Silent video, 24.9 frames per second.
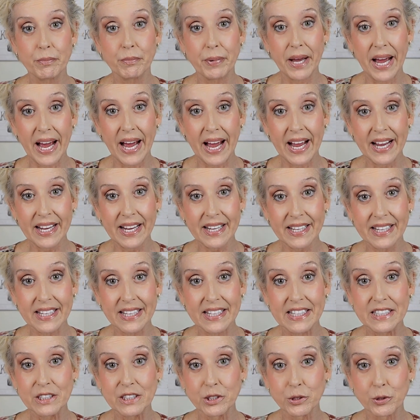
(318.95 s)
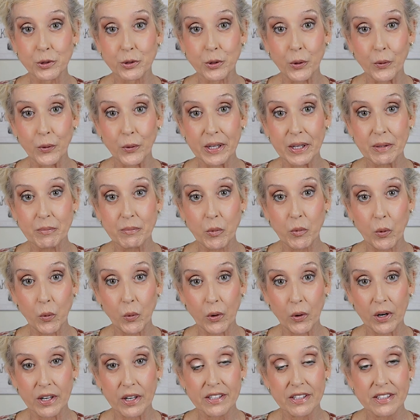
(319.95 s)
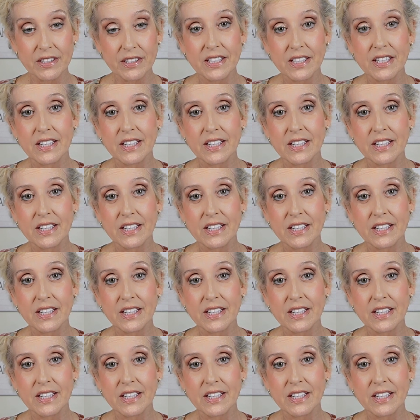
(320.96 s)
back and is growing more